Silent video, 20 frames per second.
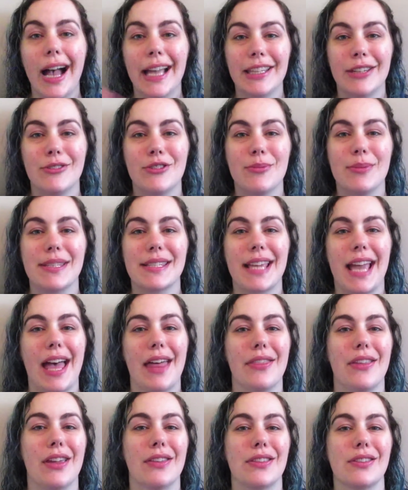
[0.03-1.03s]
Hi YouTube, it's
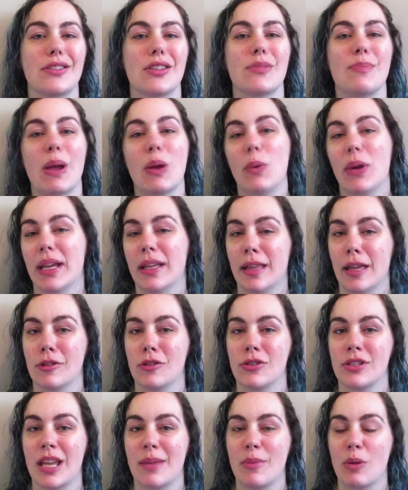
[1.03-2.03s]
Kathy and this is my weekly
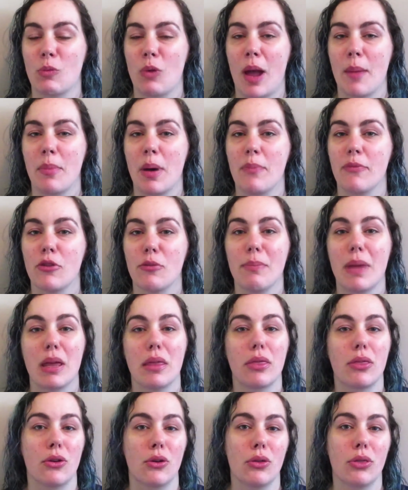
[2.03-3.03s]
entertainment wrap-up for May
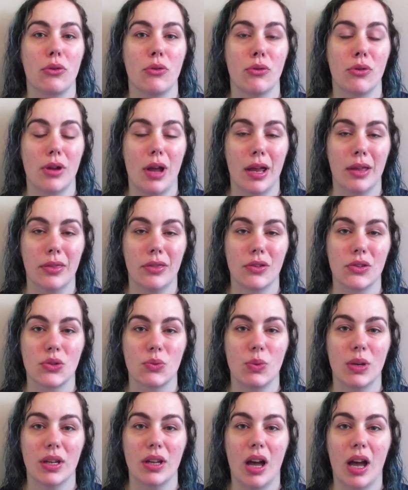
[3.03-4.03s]
third through ninth.
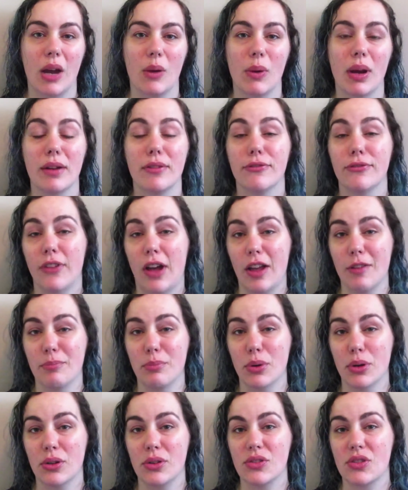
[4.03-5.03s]
This week I read five
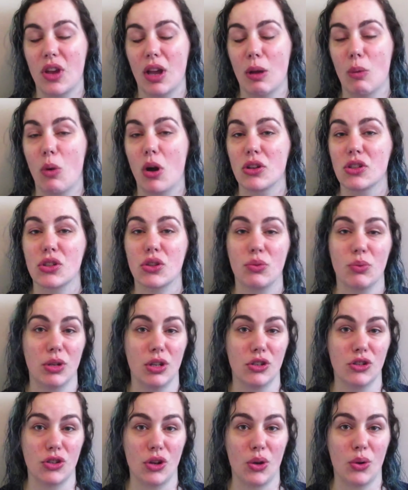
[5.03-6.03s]
books, I watched three
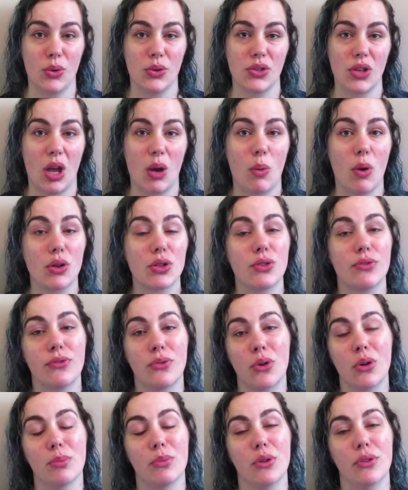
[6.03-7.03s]
shows, I watched
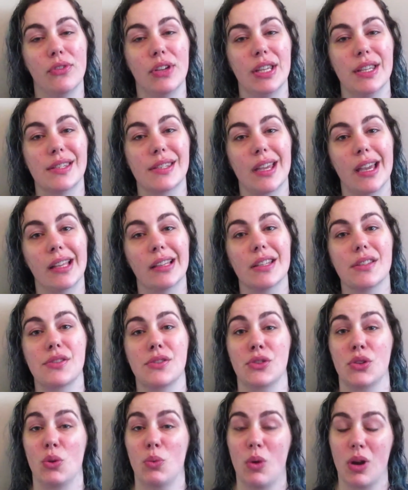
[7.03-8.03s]
four movies, I
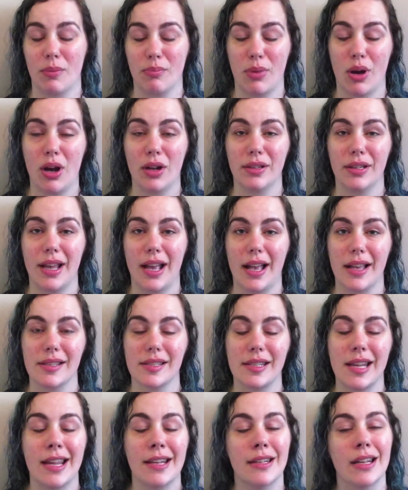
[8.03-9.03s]
listened to one
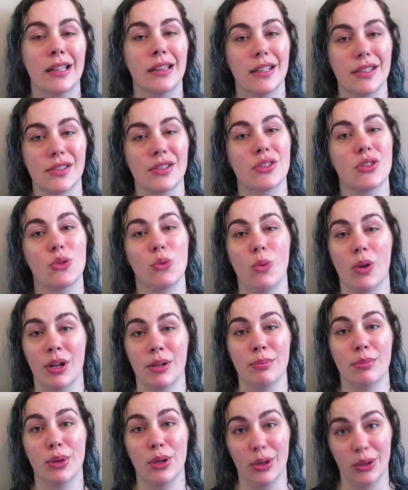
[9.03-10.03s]
podcast, and I listened to
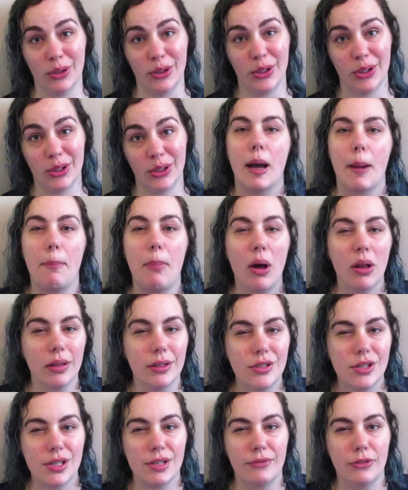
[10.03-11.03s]
one book.
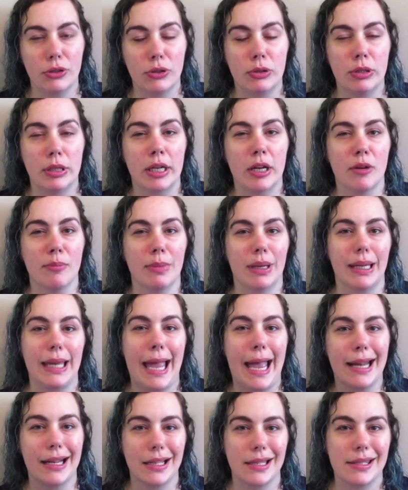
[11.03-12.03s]
Apologies if you can hear
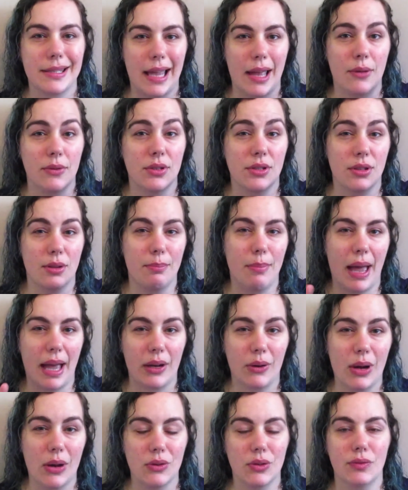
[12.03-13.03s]
mechanic sounds in the
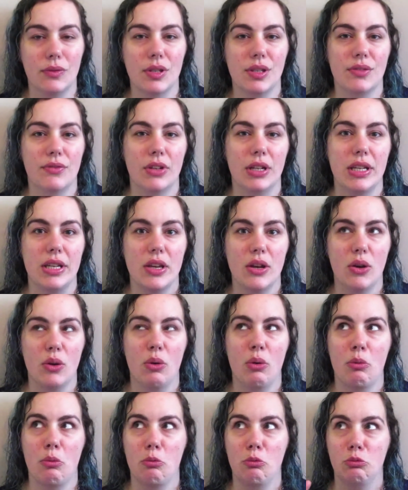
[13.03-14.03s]
background of this
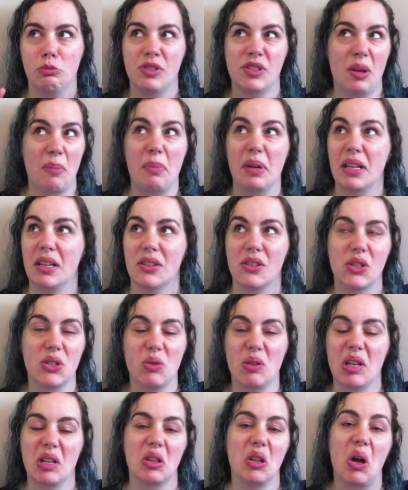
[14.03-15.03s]
video. Somebody is
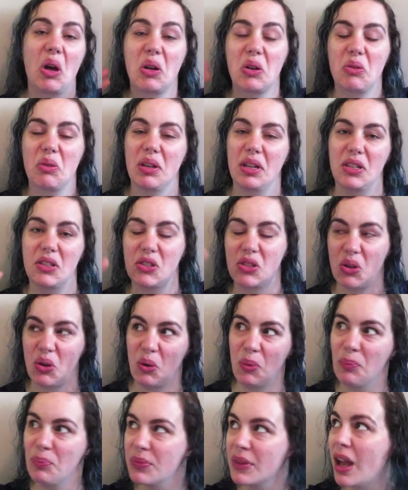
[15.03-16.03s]
doing laundry,
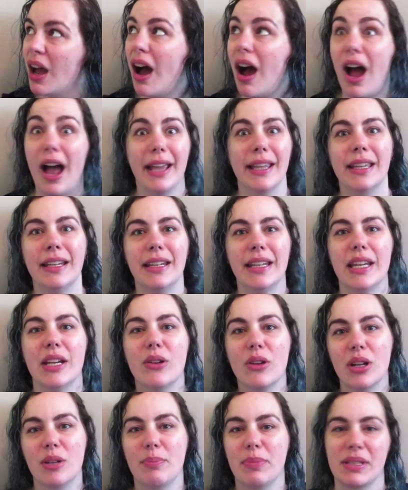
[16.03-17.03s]
so I can
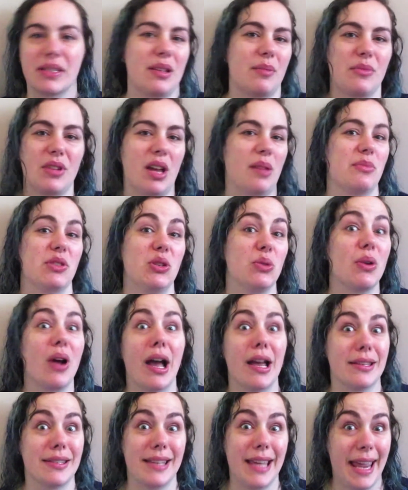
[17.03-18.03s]
hear it, but sometimes you
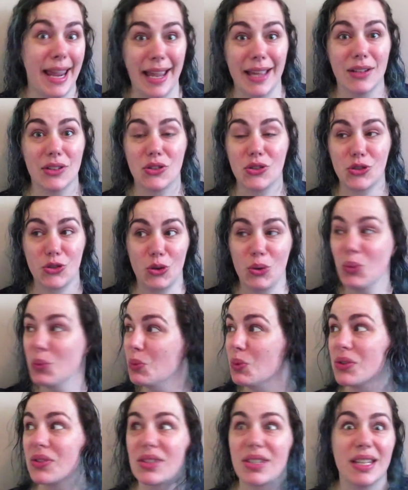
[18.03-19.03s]
guys can't, so
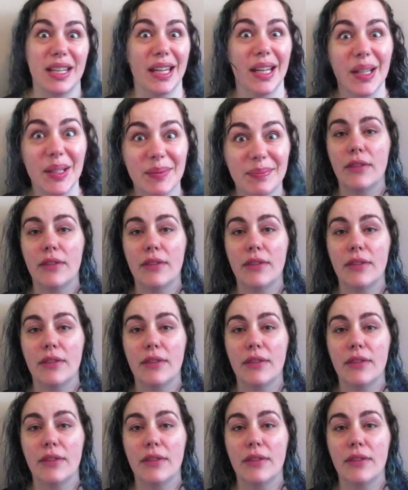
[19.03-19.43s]
we'll see.